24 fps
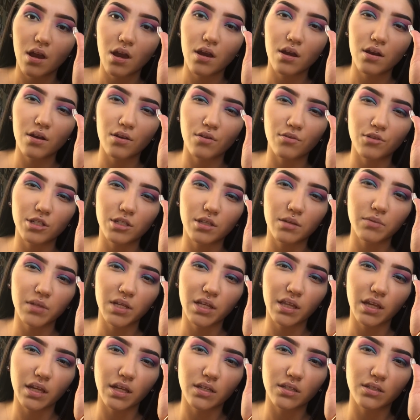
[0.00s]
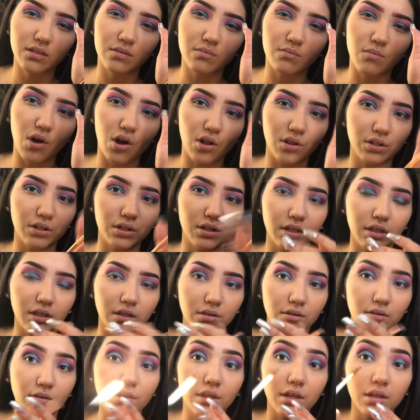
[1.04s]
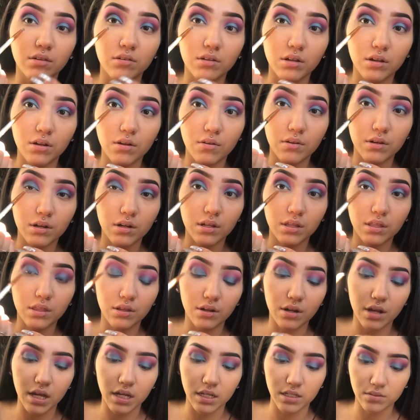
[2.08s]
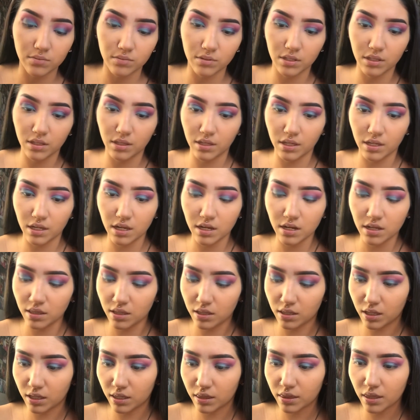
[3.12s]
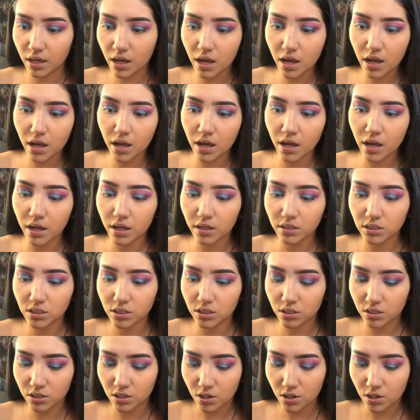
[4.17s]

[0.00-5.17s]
I don't know, just something like smaller and little that you could go underneath your eyes with, like anything like that.